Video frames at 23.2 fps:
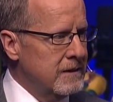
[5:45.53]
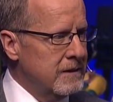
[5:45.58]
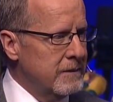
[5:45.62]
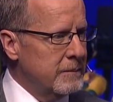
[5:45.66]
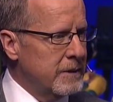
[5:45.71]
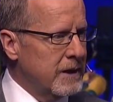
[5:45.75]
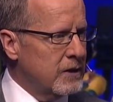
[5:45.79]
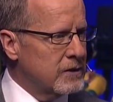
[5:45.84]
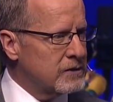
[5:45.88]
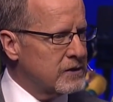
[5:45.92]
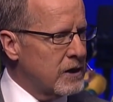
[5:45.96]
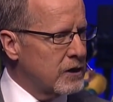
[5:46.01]

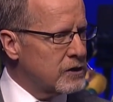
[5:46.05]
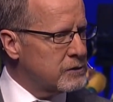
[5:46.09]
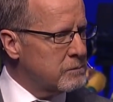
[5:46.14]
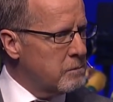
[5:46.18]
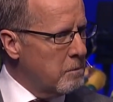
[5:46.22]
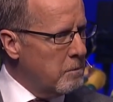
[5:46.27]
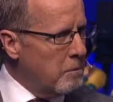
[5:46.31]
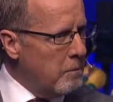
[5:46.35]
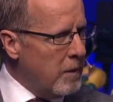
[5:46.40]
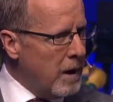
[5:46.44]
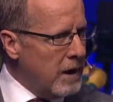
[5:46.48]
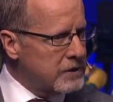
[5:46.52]
Because there's
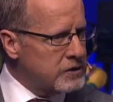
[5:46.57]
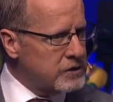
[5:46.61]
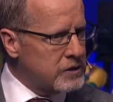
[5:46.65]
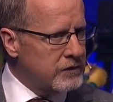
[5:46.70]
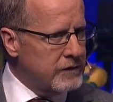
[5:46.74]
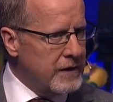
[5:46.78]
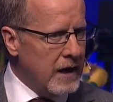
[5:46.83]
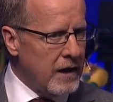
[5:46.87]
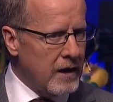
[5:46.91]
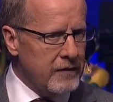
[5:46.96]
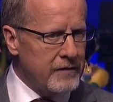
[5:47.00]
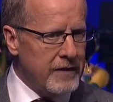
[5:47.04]
much
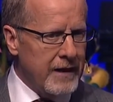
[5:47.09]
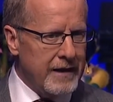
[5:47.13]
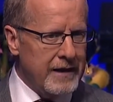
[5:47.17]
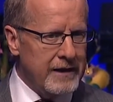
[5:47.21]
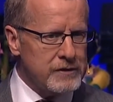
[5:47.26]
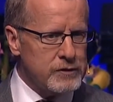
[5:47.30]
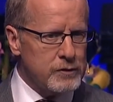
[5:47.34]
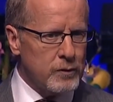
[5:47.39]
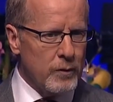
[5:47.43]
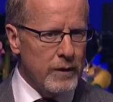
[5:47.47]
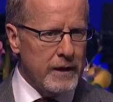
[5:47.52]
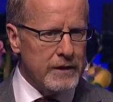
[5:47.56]
there that
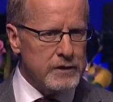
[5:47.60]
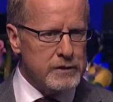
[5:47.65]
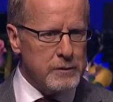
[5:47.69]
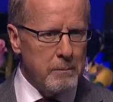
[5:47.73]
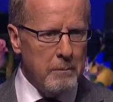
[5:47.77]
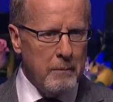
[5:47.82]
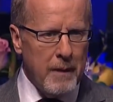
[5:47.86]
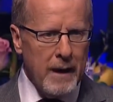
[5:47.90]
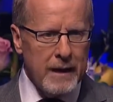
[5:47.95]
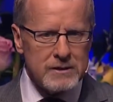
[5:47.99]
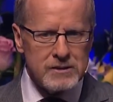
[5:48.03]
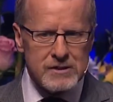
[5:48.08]
is rich,
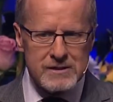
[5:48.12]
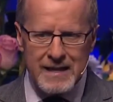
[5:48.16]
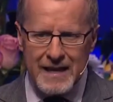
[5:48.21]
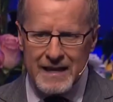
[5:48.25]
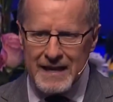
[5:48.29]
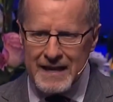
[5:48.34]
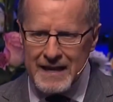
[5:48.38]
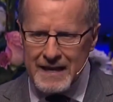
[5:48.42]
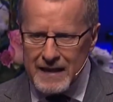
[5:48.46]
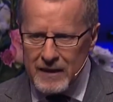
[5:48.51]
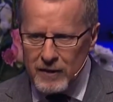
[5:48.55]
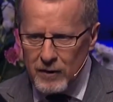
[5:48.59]
much
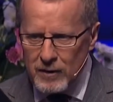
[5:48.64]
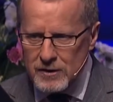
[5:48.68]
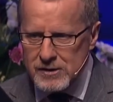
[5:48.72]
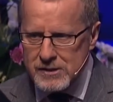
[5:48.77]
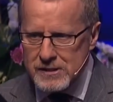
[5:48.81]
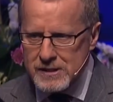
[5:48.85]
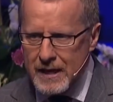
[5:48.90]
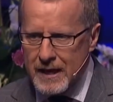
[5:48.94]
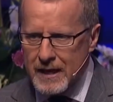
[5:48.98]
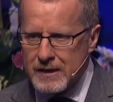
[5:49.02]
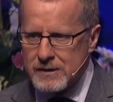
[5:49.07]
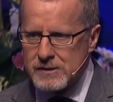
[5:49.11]
that
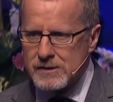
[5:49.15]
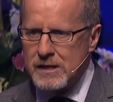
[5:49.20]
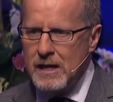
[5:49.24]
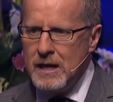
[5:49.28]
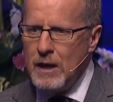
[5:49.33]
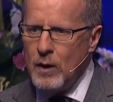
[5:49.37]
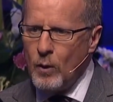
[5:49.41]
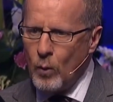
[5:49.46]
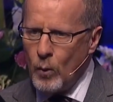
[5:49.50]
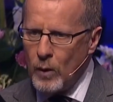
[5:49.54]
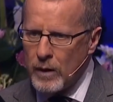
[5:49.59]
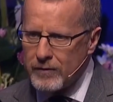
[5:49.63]
intersects
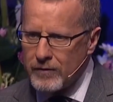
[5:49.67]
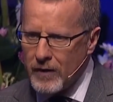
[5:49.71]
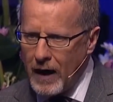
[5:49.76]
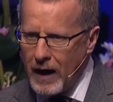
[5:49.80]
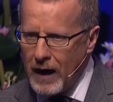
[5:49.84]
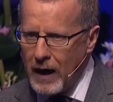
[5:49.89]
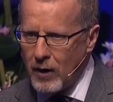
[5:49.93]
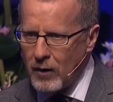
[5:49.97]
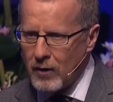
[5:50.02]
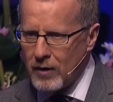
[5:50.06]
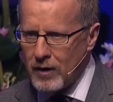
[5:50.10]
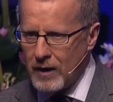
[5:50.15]
with
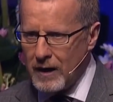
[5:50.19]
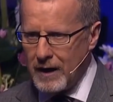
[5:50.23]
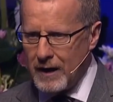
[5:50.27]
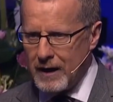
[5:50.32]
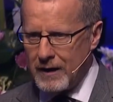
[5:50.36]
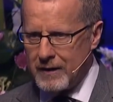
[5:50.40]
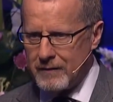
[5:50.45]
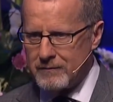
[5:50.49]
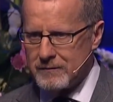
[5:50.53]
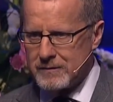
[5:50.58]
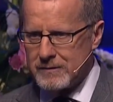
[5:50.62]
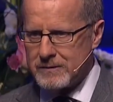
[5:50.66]
our
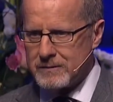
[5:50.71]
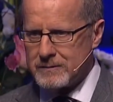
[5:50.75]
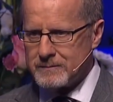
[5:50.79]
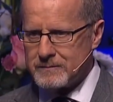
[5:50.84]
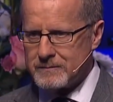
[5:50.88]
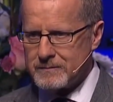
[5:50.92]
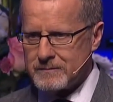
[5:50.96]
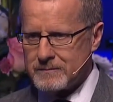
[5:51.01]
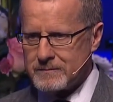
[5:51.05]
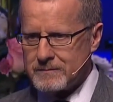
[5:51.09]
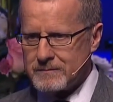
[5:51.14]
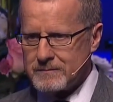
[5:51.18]
lives.
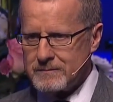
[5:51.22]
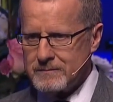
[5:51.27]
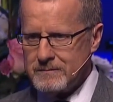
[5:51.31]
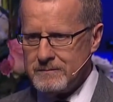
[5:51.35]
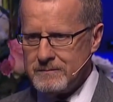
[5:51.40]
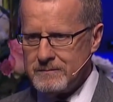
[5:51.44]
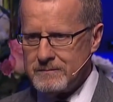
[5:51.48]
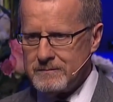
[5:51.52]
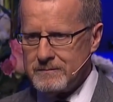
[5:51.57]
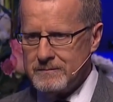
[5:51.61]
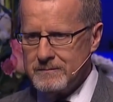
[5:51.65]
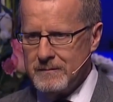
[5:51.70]

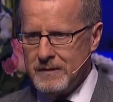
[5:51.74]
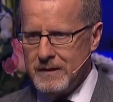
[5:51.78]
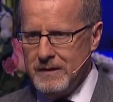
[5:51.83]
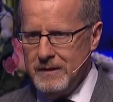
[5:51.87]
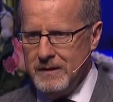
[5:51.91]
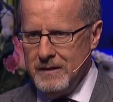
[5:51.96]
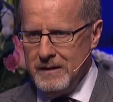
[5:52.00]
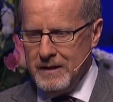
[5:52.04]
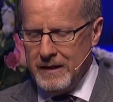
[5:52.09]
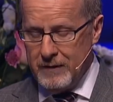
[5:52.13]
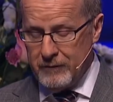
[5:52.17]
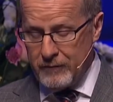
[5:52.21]

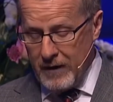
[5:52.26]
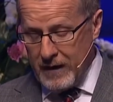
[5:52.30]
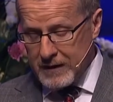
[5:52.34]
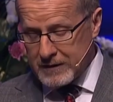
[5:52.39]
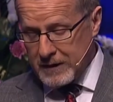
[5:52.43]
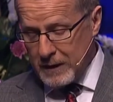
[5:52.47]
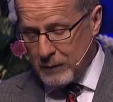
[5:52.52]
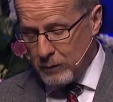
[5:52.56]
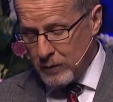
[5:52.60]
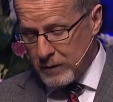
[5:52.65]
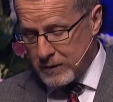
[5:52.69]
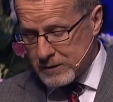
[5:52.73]
In fact,
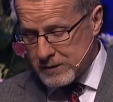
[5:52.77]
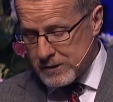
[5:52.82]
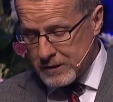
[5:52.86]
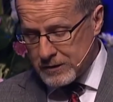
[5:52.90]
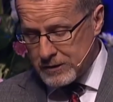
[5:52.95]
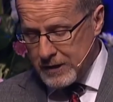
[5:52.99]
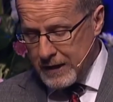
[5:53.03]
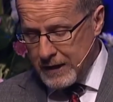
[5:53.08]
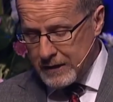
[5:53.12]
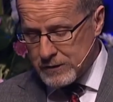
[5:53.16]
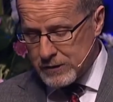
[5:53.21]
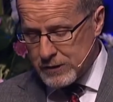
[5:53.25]
I want to
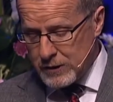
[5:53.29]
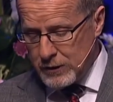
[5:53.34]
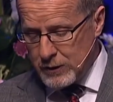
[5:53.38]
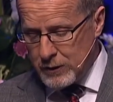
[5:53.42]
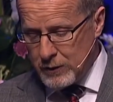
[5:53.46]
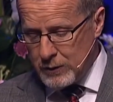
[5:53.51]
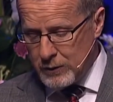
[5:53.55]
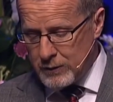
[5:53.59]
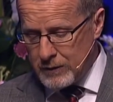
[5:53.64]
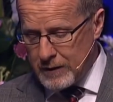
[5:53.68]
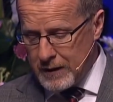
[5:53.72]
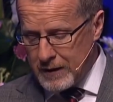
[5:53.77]
suggest to
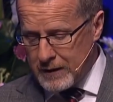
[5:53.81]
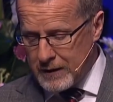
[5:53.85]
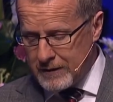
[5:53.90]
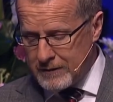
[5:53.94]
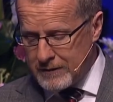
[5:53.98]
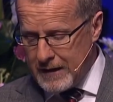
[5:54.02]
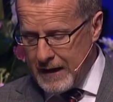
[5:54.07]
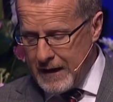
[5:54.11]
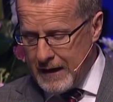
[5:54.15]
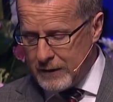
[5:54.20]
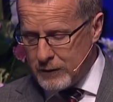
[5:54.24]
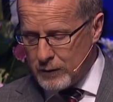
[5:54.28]
you that in
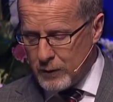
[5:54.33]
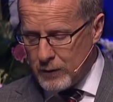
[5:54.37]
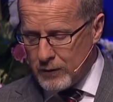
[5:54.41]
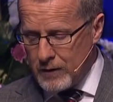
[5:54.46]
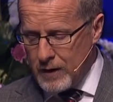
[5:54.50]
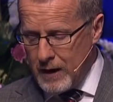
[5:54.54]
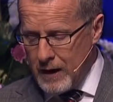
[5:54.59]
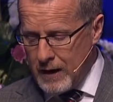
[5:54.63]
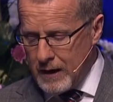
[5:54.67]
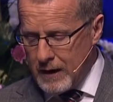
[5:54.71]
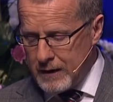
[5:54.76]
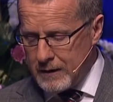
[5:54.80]
Daniel
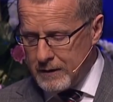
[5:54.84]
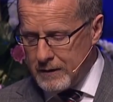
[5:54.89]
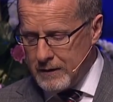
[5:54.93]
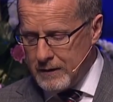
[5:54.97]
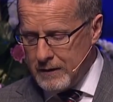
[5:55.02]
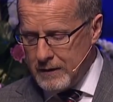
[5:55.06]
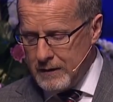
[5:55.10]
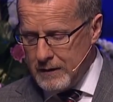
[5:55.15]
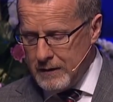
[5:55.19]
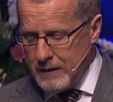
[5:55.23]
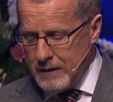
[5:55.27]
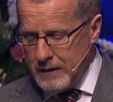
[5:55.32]
9,
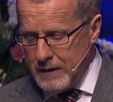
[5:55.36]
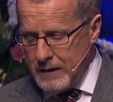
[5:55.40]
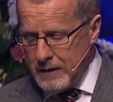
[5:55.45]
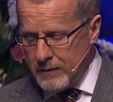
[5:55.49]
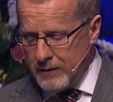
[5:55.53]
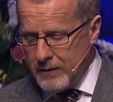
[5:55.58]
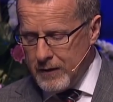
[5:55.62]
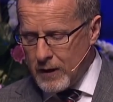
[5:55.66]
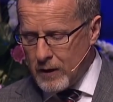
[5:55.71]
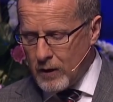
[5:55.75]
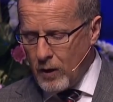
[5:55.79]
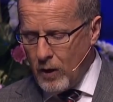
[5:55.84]

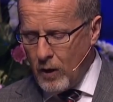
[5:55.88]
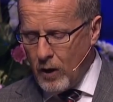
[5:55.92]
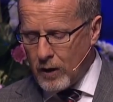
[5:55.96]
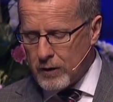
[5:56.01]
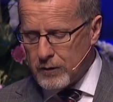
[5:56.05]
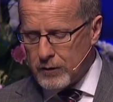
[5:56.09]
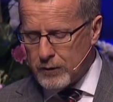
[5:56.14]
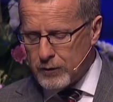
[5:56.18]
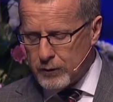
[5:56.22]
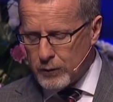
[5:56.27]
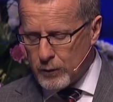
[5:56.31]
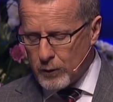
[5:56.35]
there are
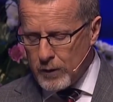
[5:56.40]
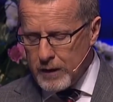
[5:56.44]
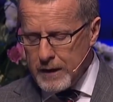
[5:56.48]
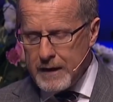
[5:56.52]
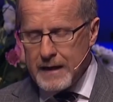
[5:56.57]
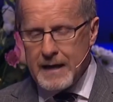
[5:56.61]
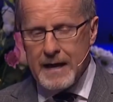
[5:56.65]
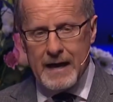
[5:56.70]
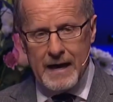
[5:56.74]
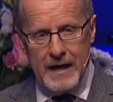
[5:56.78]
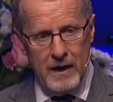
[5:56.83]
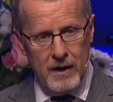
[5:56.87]

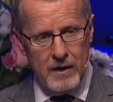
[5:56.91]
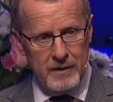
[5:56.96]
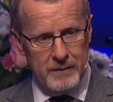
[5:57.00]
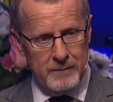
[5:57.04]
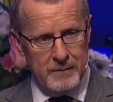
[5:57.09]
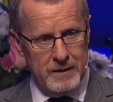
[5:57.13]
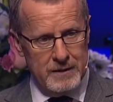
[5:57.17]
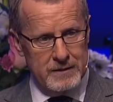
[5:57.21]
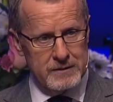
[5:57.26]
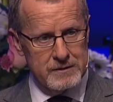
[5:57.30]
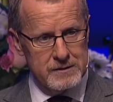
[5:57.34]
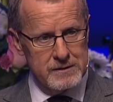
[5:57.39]
3
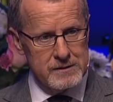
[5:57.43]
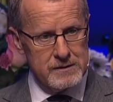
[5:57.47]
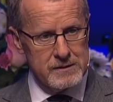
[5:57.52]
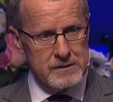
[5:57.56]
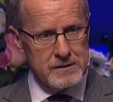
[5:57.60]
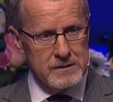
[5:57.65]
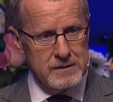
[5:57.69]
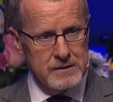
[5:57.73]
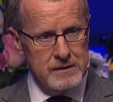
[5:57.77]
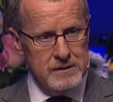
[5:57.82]
elements